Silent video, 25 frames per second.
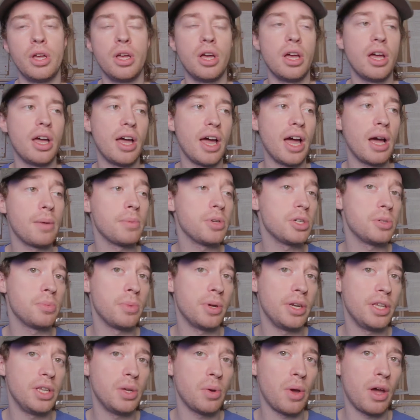how much
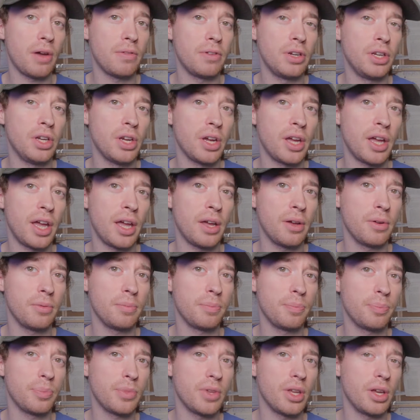money you have in your account,
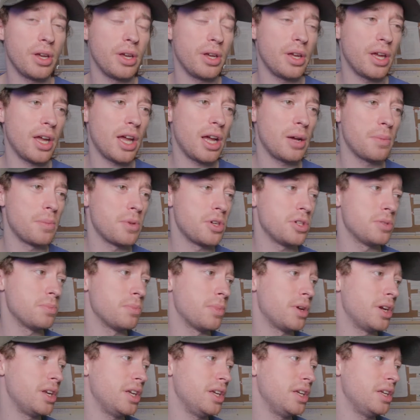how much
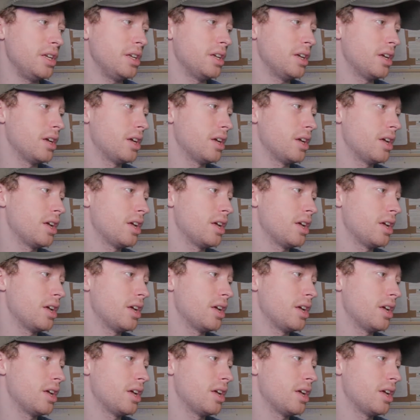money